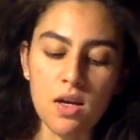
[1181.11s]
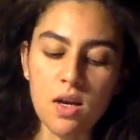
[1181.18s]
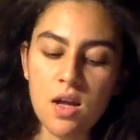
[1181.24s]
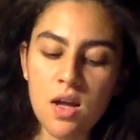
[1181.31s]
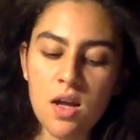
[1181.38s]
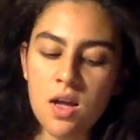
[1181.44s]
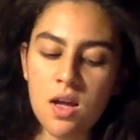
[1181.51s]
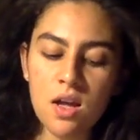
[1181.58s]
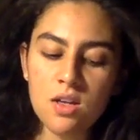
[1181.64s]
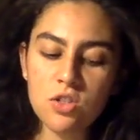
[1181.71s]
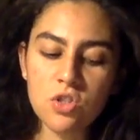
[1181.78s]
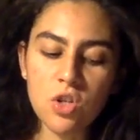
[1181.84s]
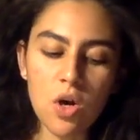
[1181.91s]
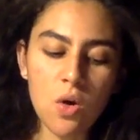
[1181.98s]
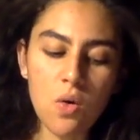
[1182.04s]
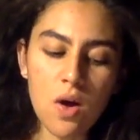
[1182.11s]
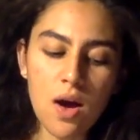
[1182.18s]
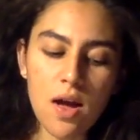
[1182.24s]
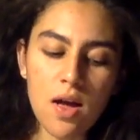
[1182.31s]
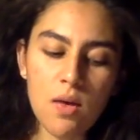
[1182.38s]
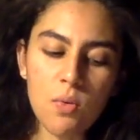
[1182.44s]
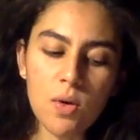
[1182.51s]
And so
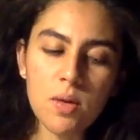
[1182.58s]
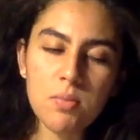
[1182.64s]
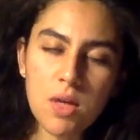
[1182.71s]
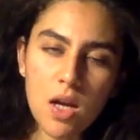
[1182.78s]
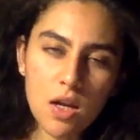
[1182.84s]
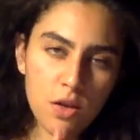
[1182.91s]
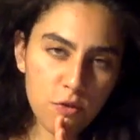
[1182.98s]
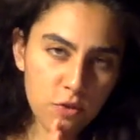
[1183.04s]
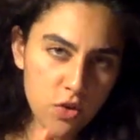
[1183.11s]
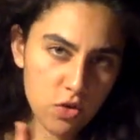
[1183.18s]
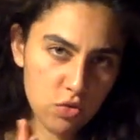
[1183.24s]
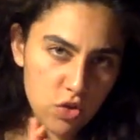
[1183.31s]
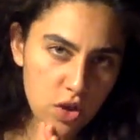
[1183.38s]
what I'm getting for you,